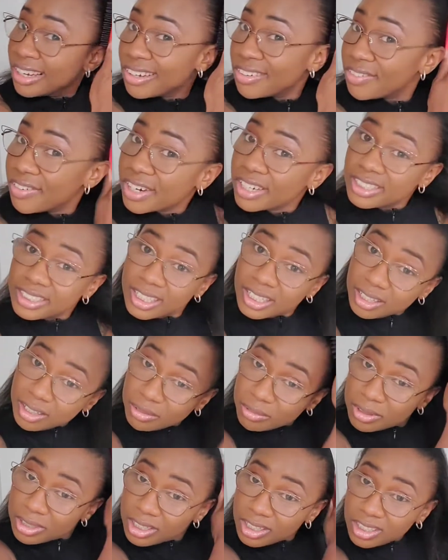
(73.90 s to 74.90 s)
first thing I
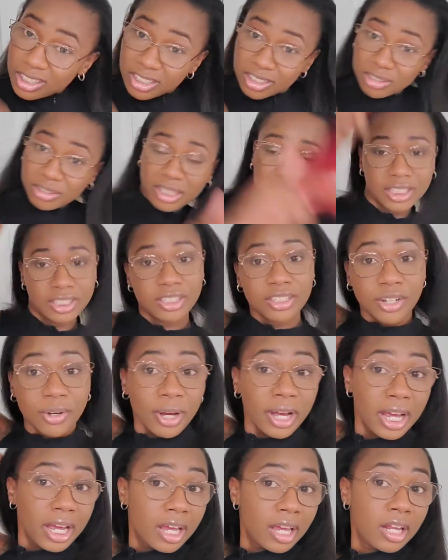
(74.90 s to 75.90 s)
wanna do is just go
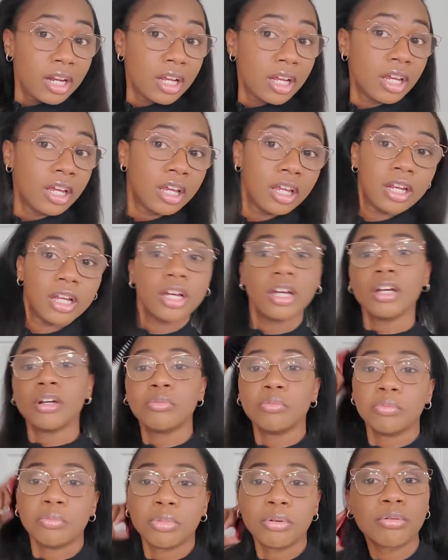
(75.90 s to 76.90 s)
ahead
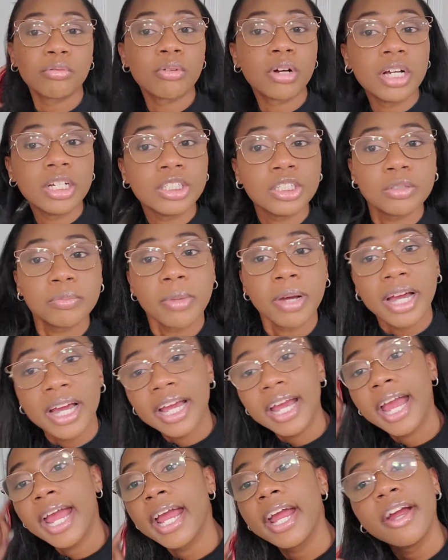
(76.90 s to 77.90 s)
and brush my
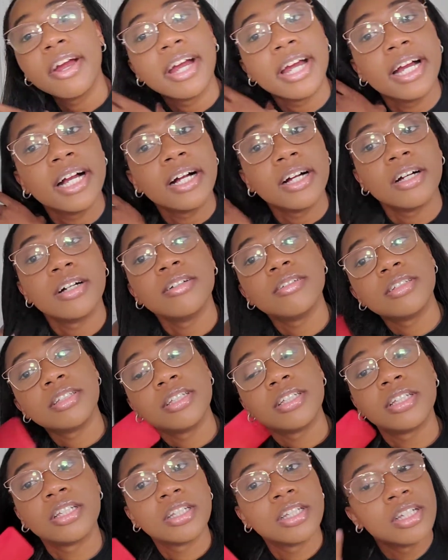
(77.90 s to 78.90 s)
hair out.
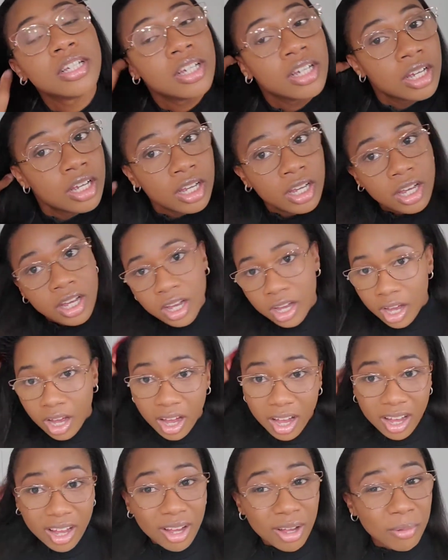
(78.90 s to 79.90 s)

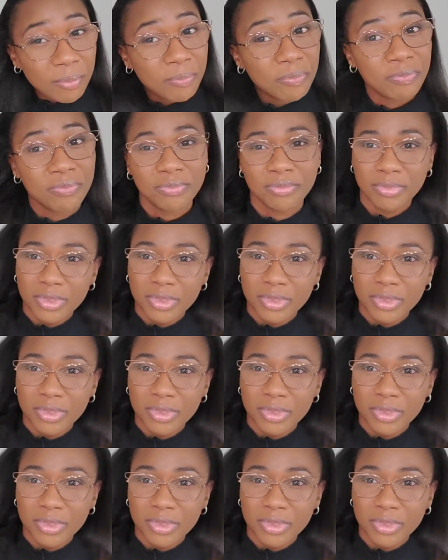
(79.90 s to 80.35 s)
I